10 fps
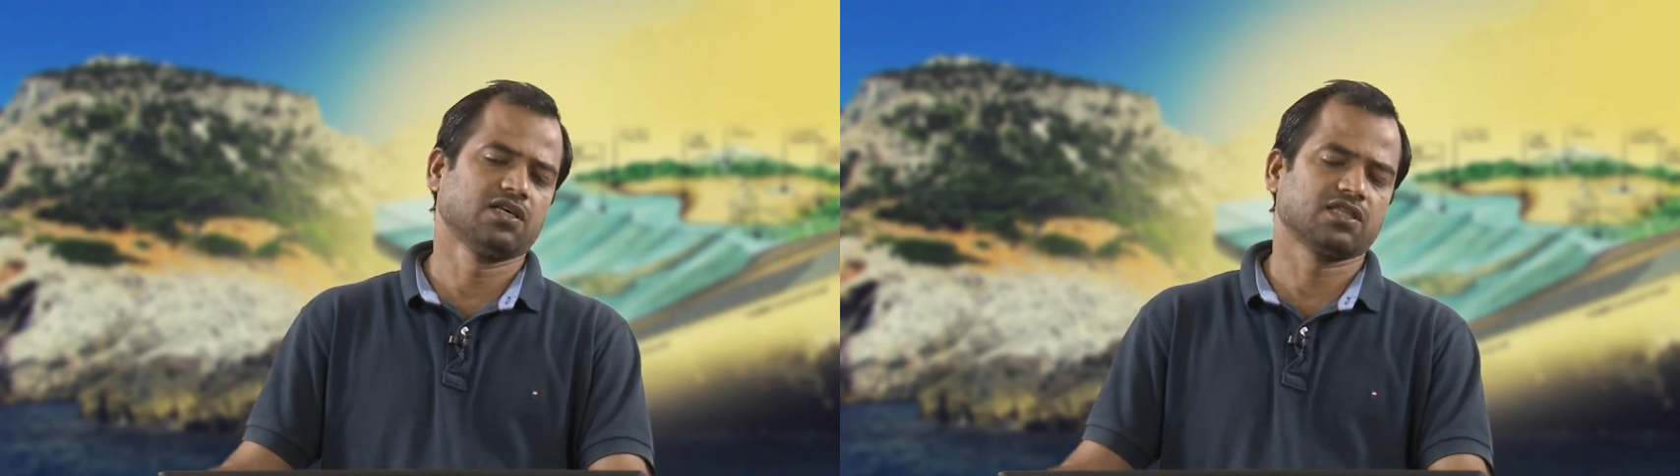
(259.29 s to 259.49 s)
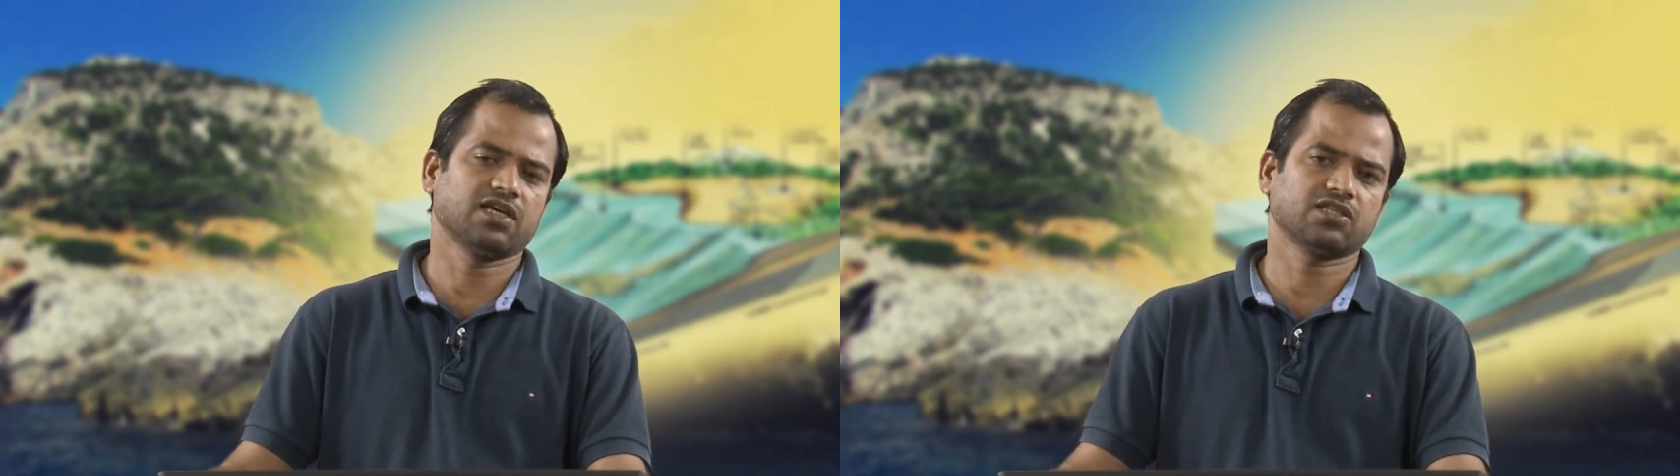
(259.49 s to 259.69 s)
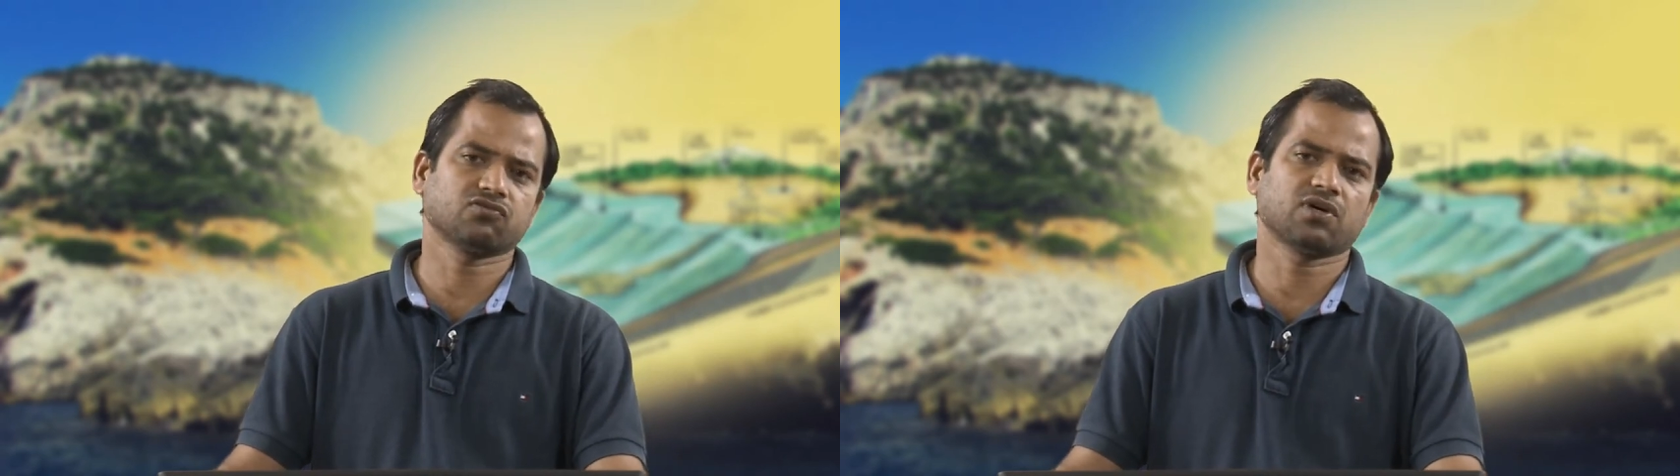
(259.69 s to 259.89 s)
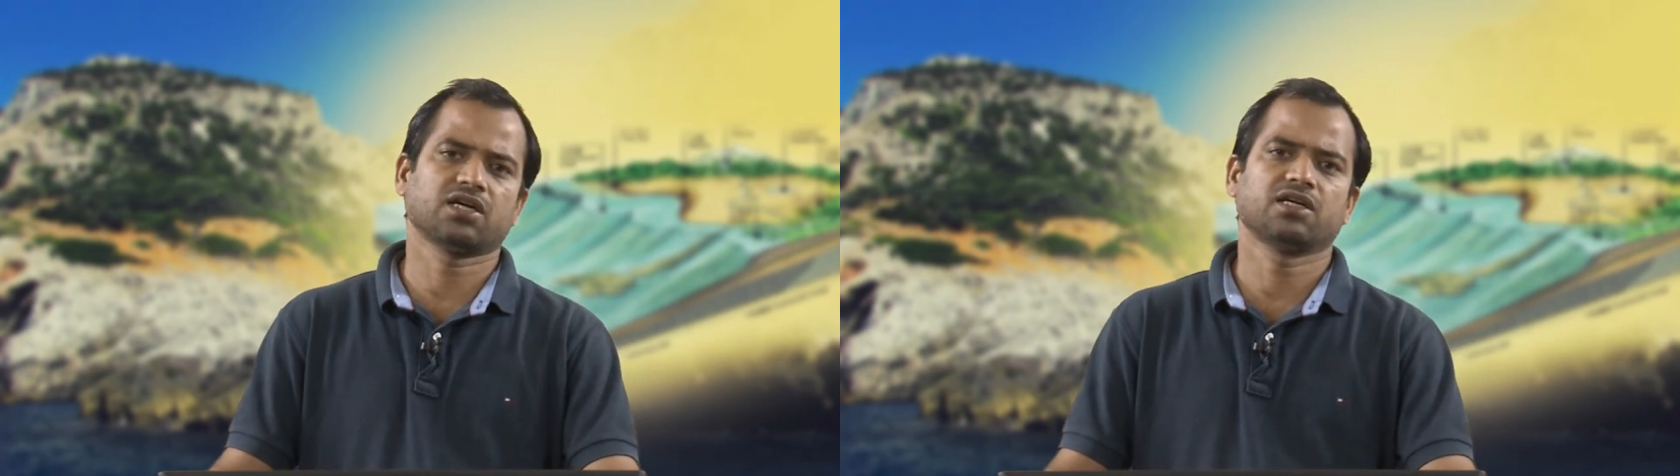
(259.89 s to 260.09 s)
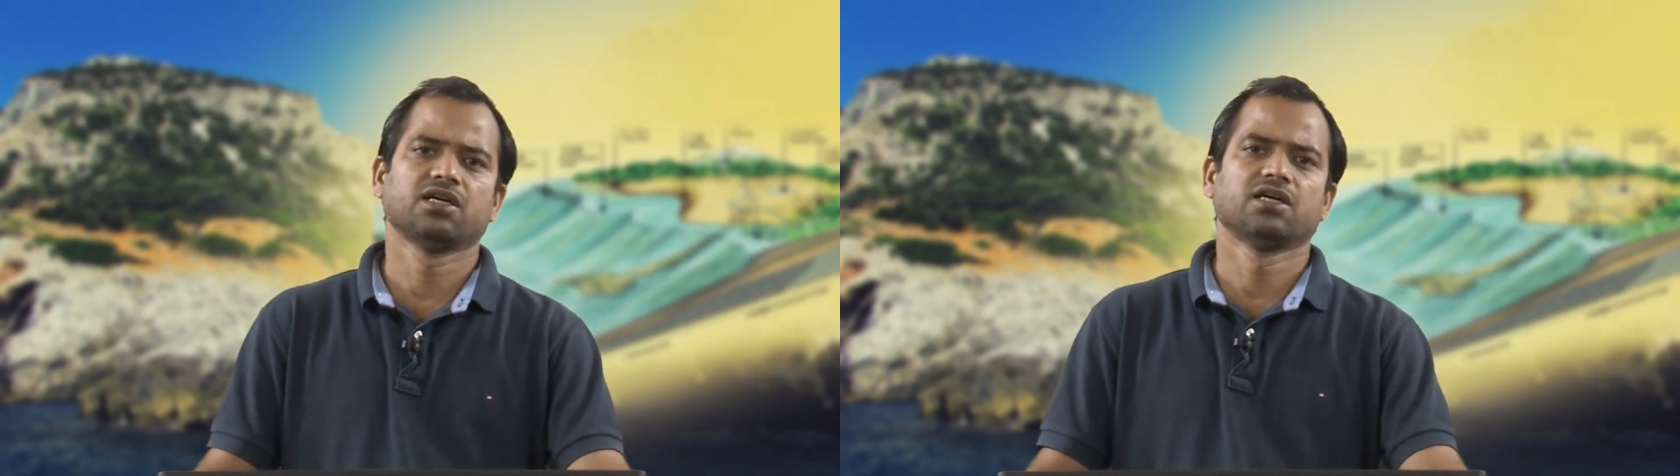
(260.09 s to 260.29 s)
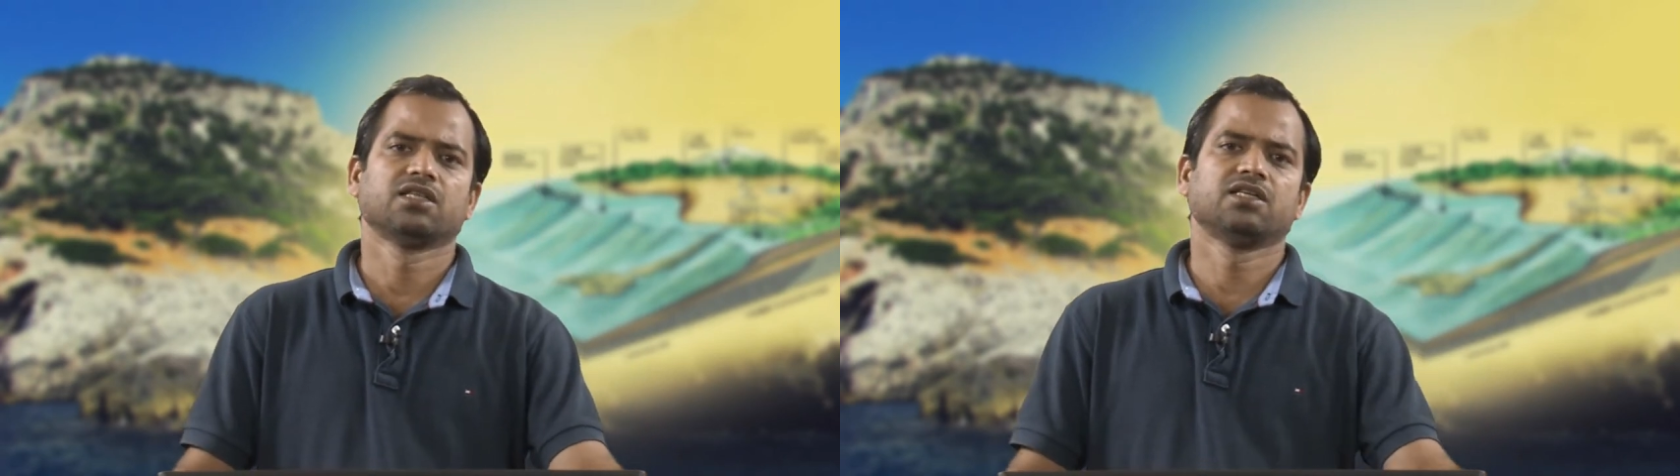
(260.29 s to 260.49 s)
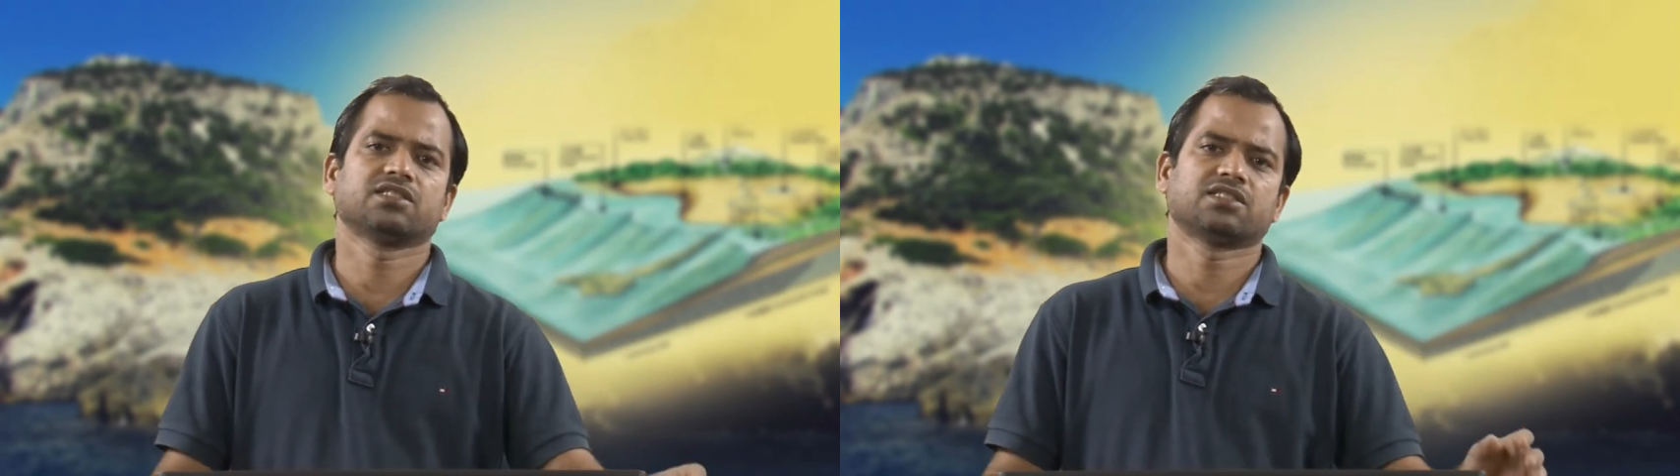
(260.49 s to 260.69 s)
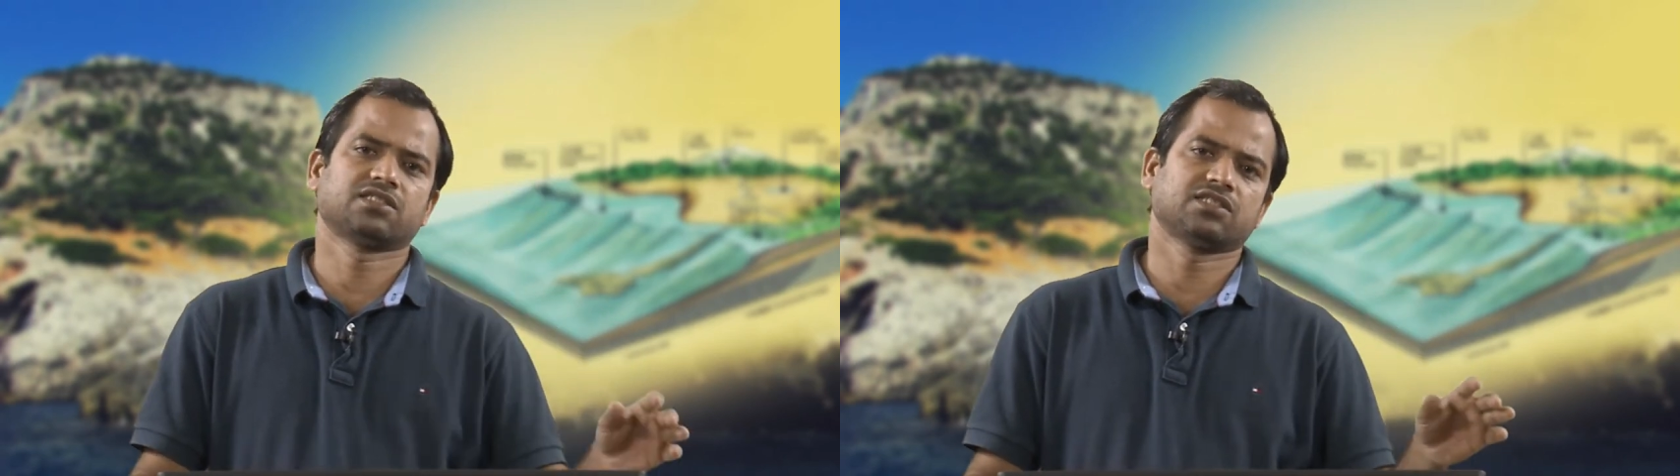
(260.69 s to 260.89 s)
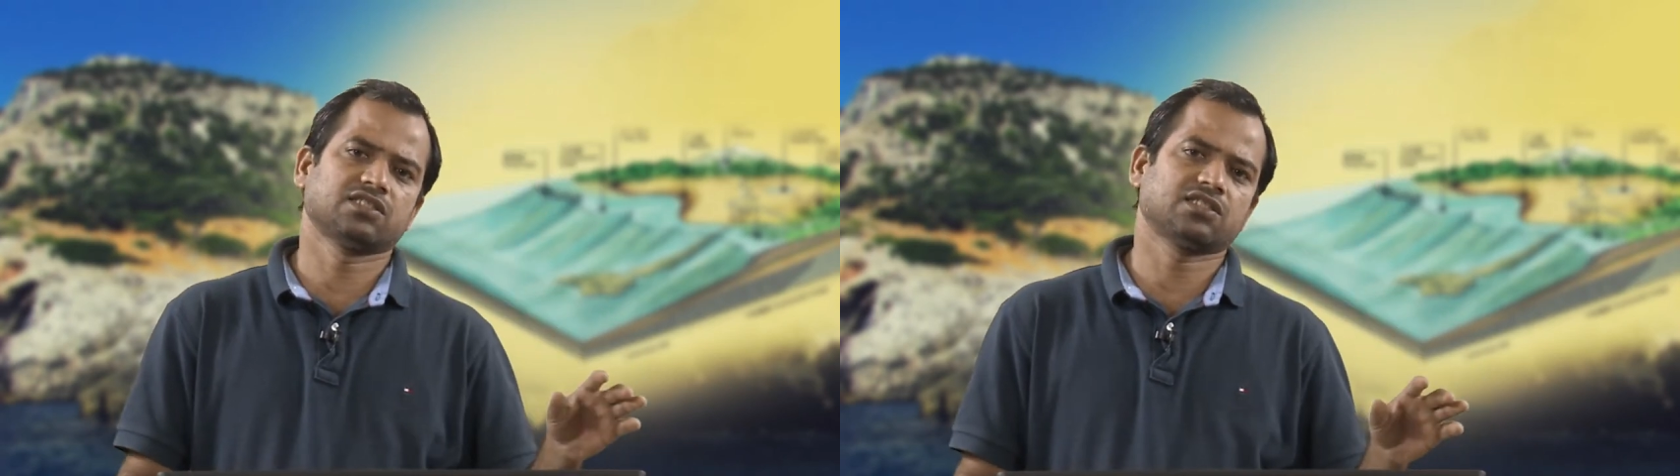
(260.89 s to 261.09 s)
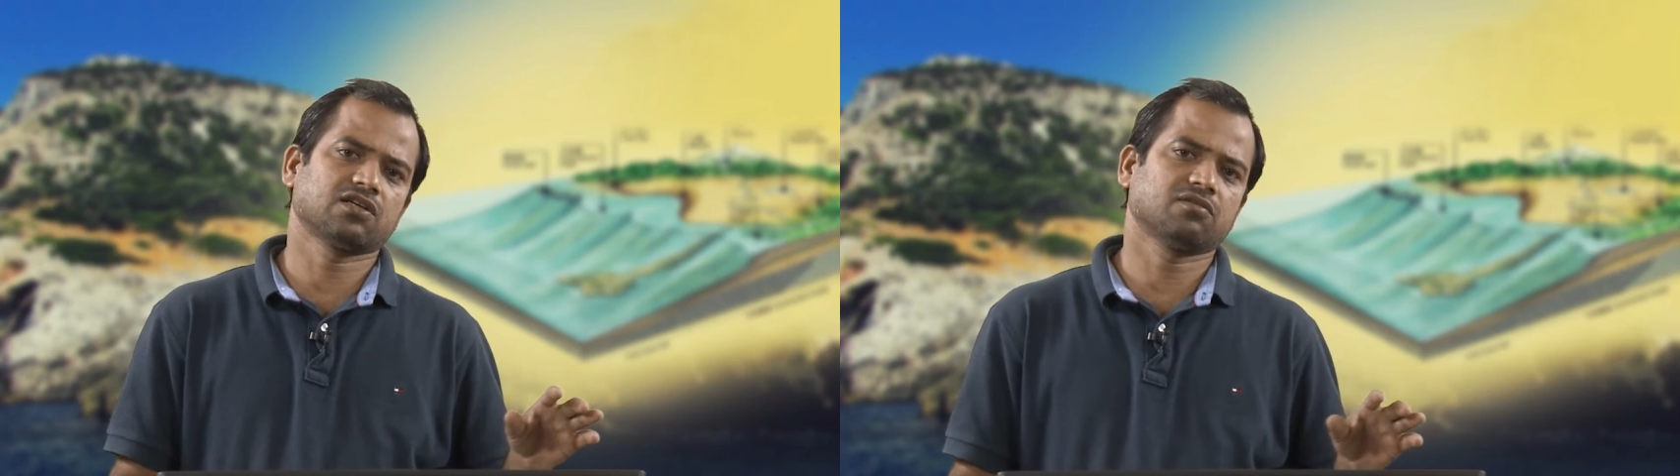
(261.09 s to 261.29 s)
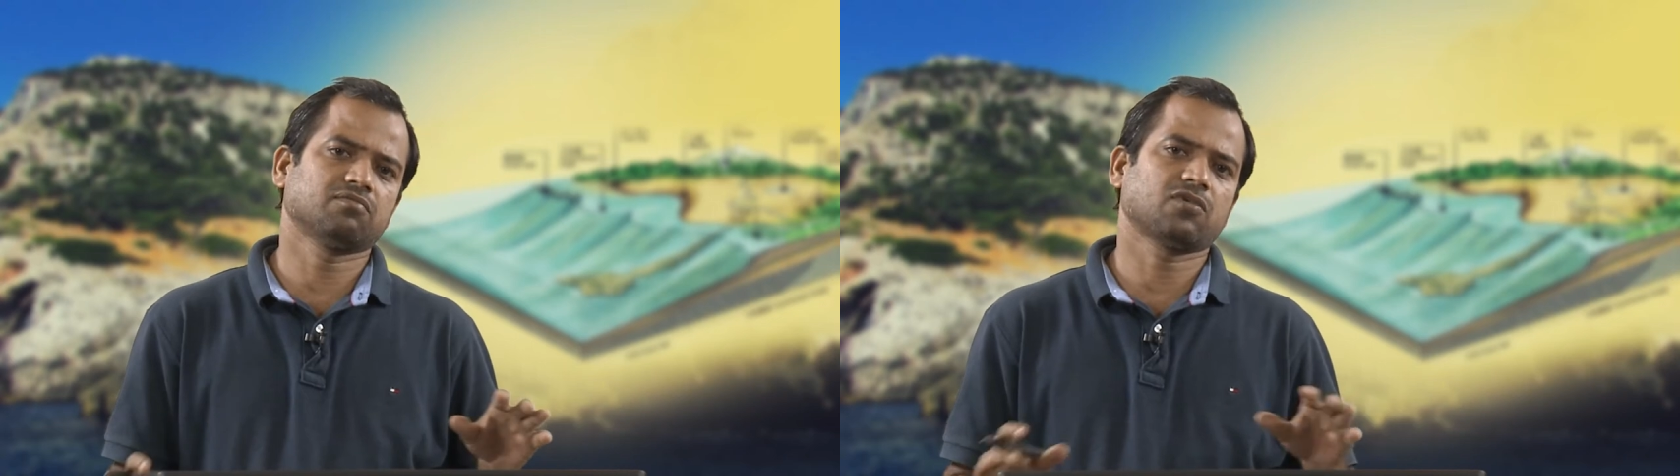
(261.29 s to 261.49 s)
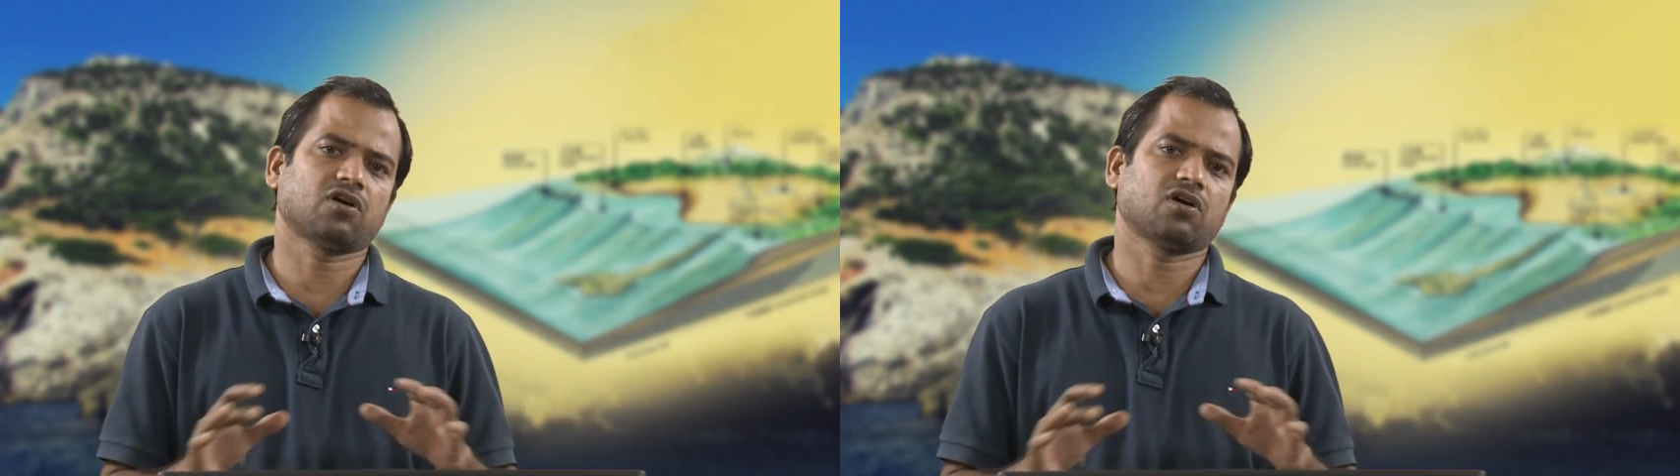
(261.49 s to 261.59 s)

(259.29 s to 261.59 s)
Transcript: That is why this system